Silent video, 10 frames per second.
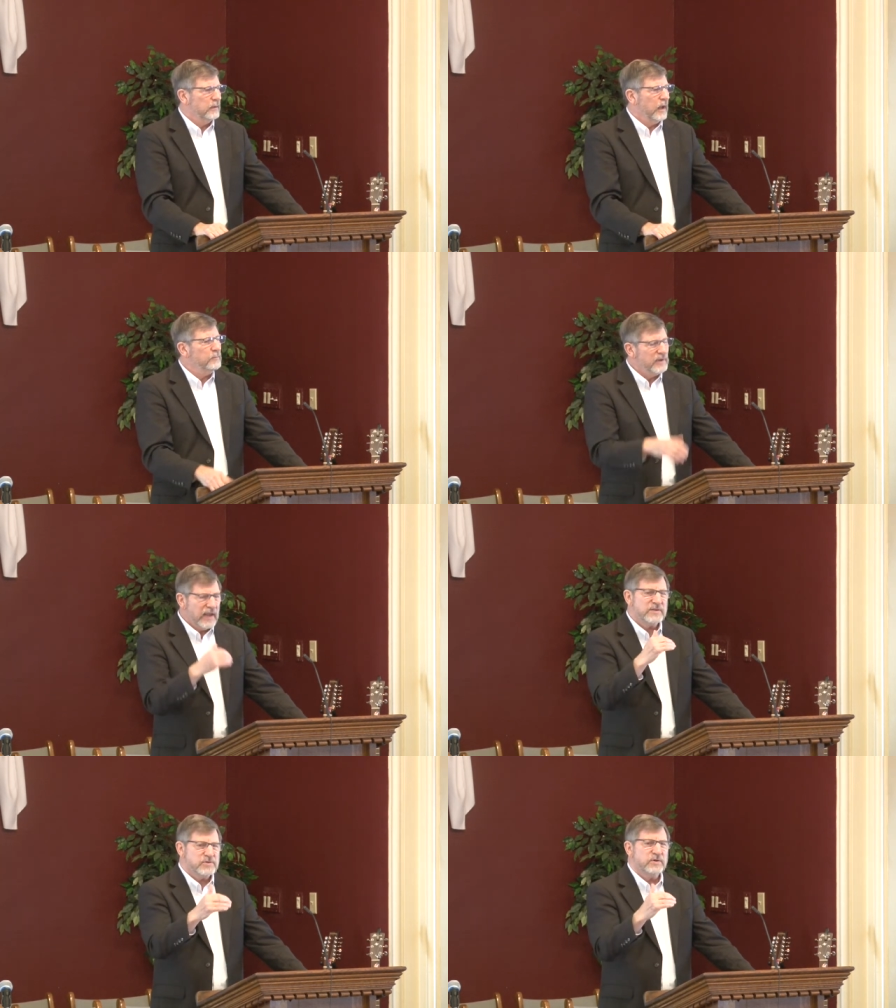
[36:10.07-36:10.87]
I'm
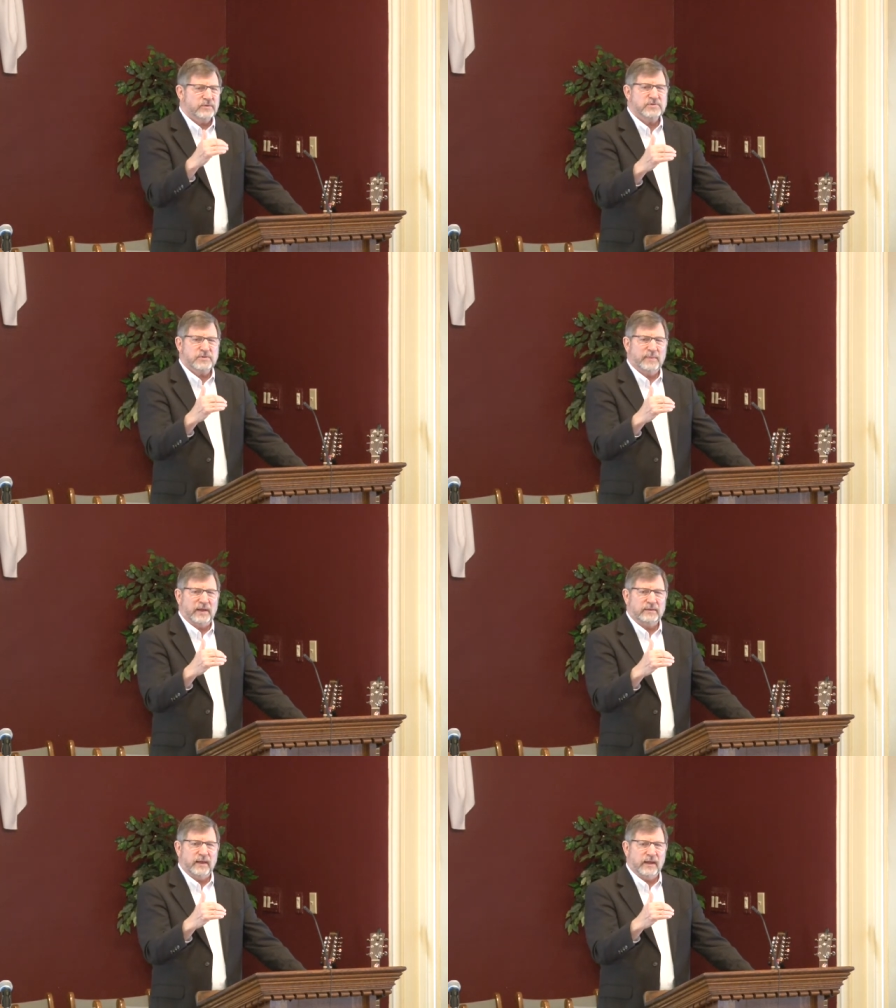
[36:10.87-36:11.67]
dead serious
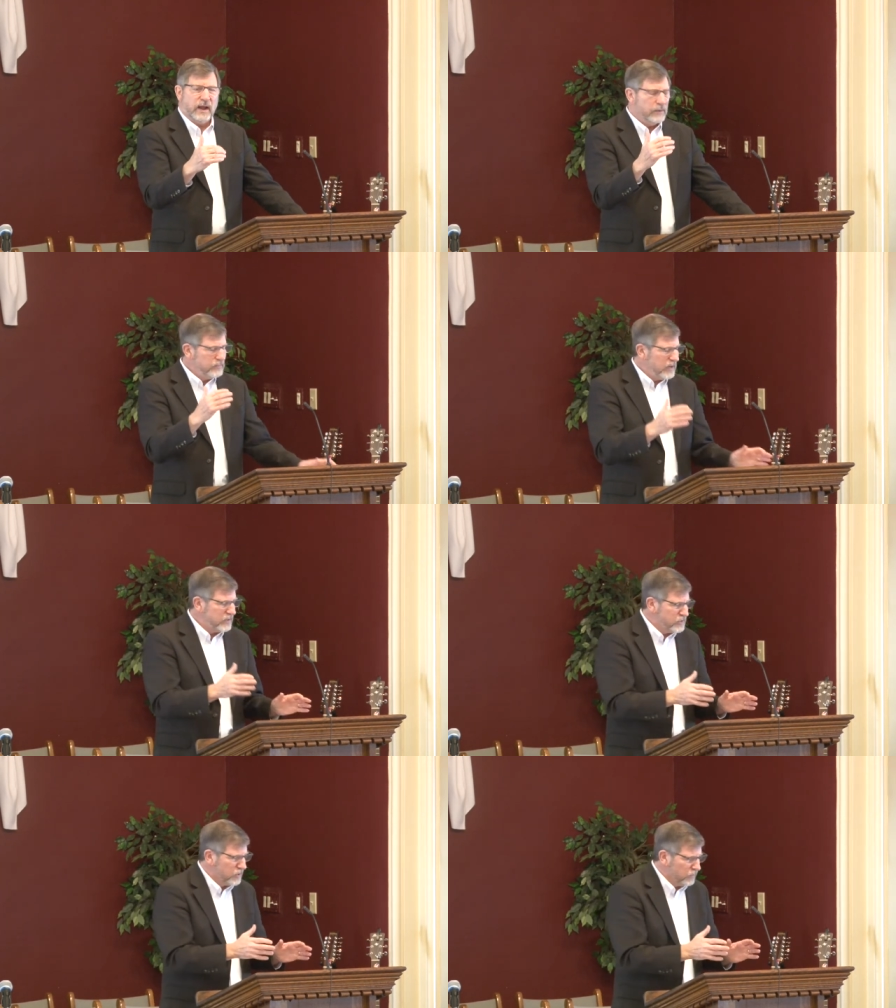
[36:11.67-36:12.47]
about that. I'm
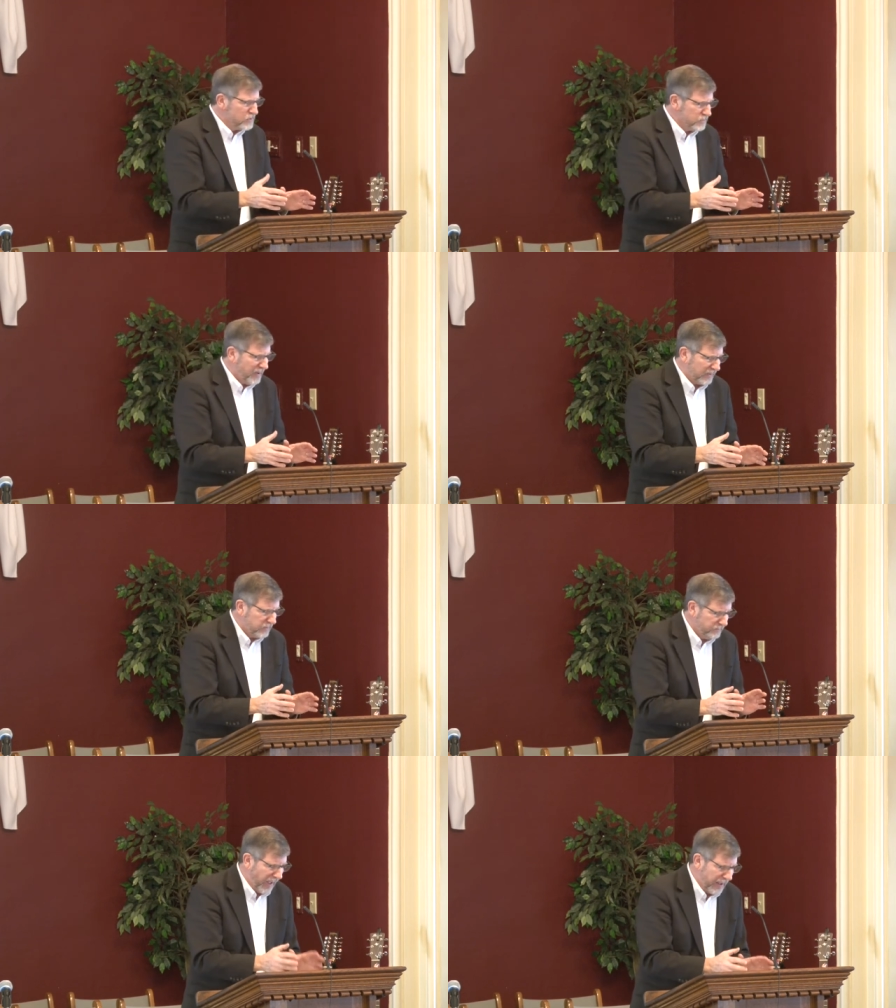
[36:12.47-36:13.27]
dead serious
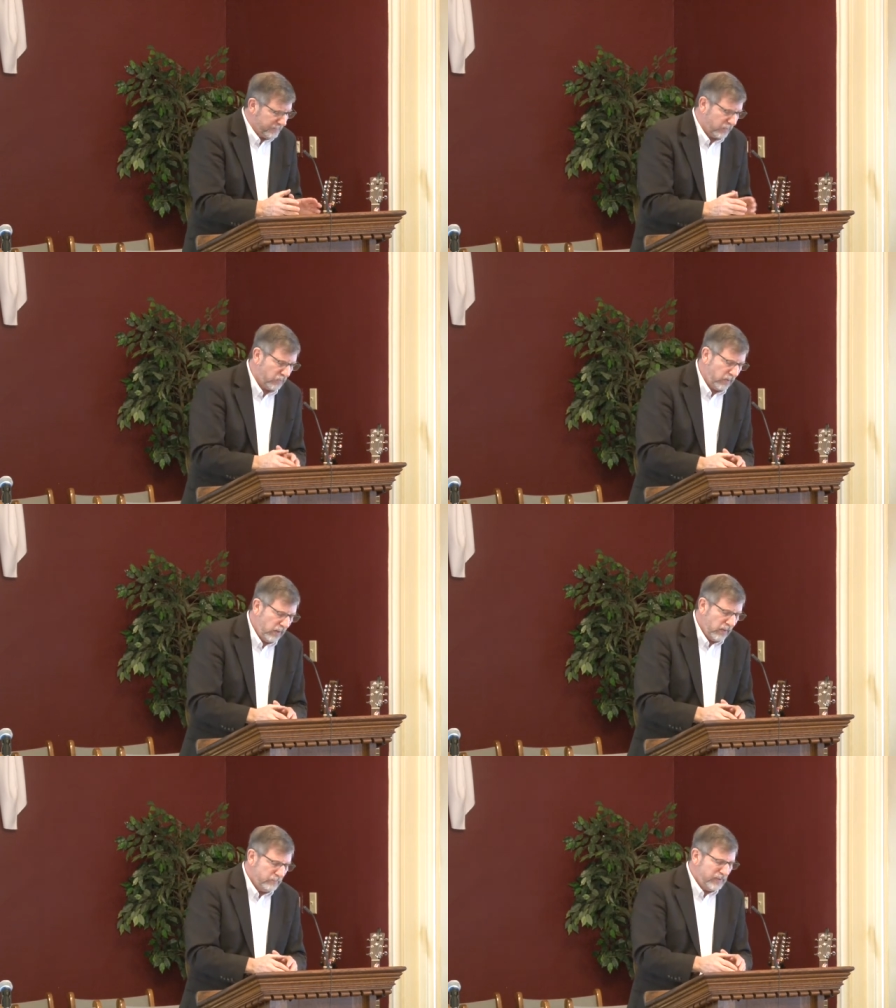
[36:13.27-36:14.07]
about the Bible
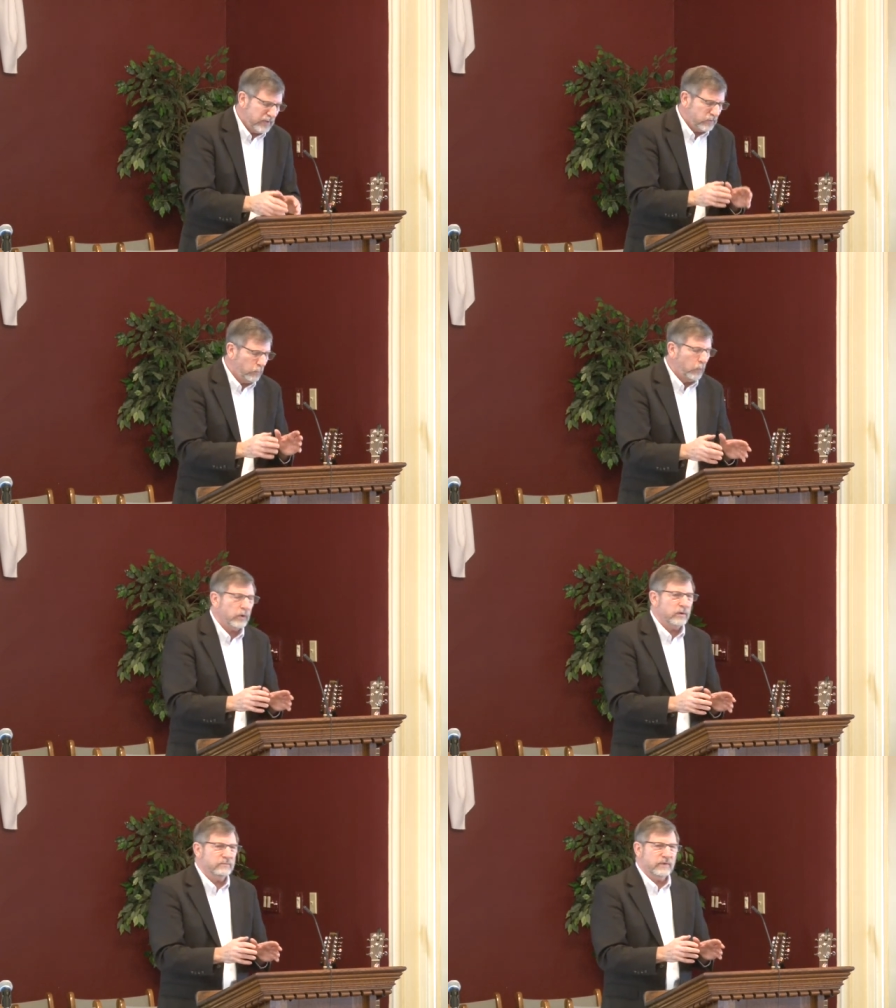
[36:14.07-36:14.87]
being the
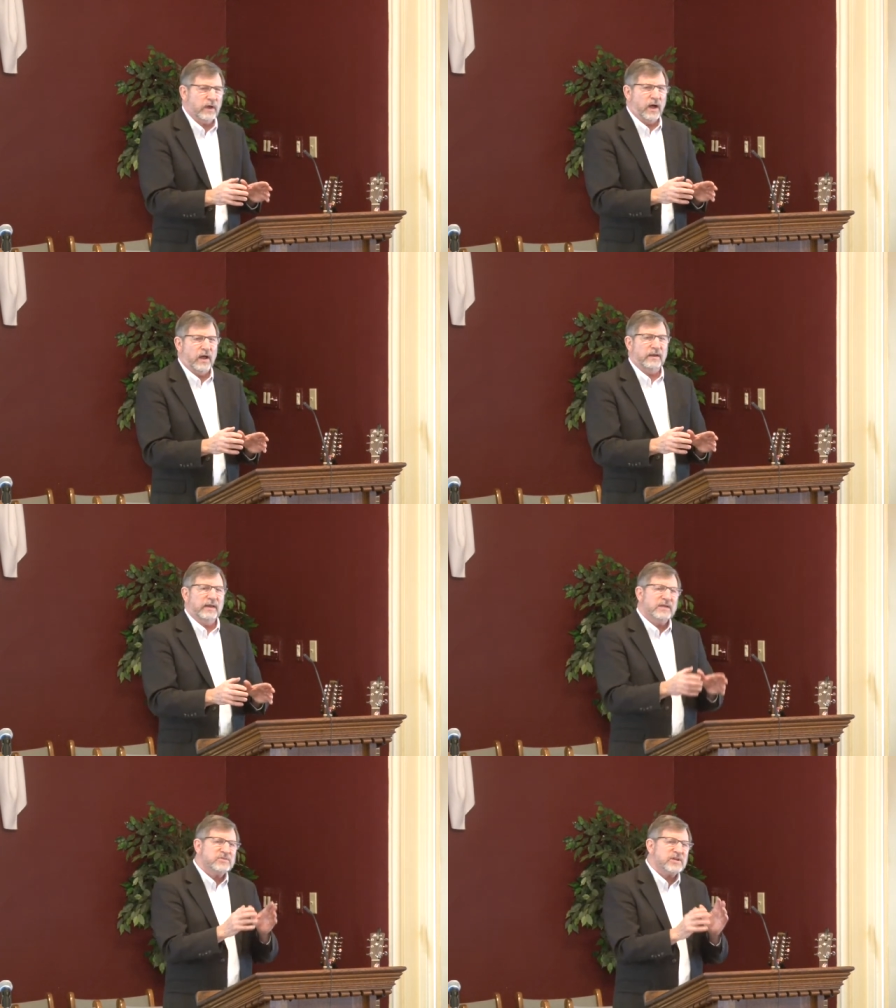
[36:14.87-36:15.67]
Word of
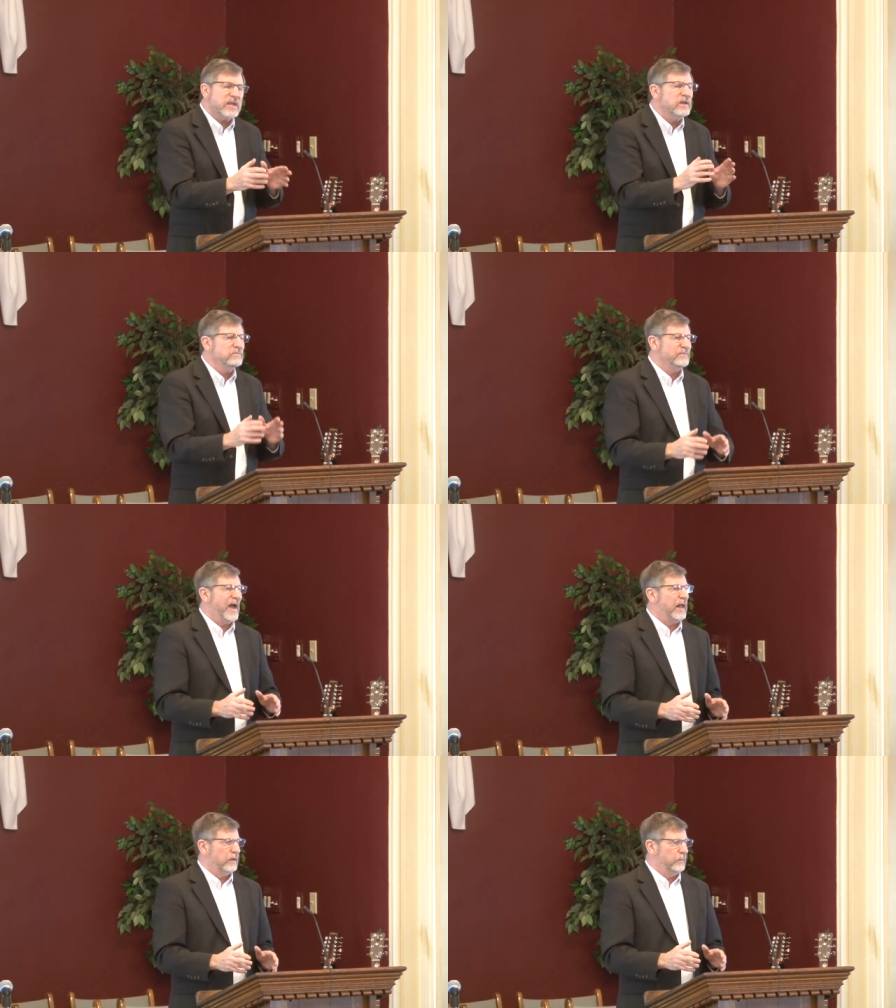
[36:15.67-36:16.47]
God. It's
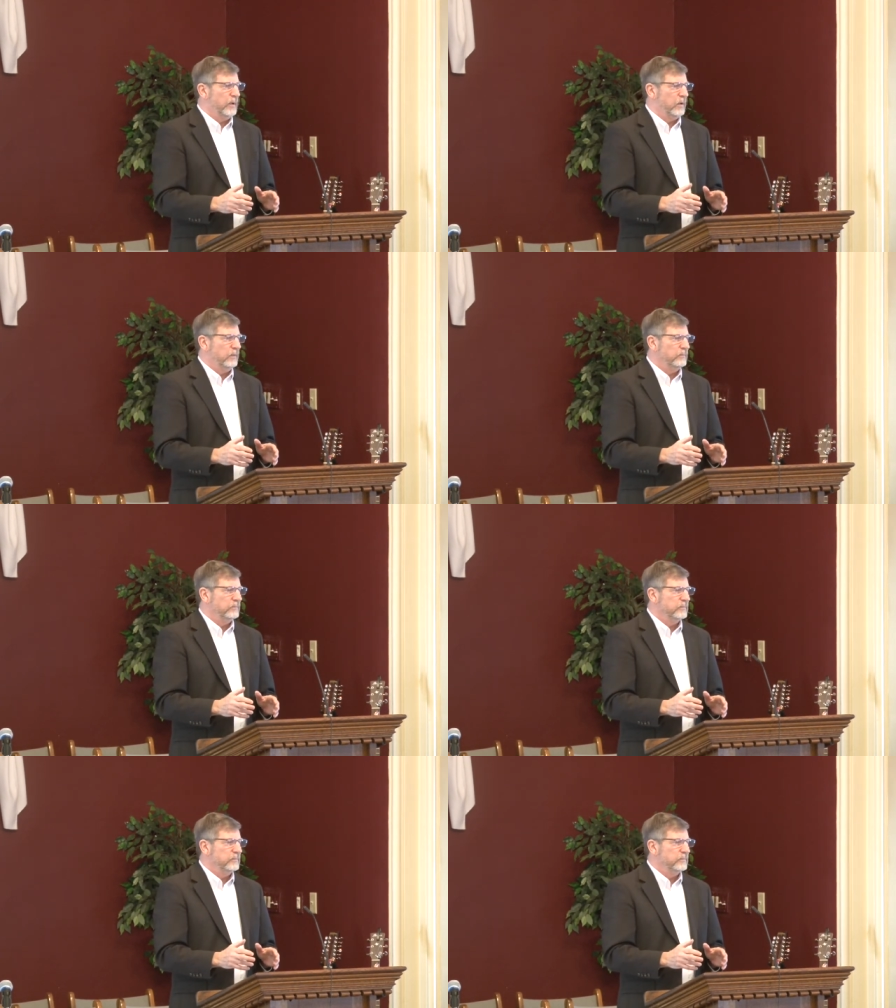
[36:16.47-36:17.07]
infallible.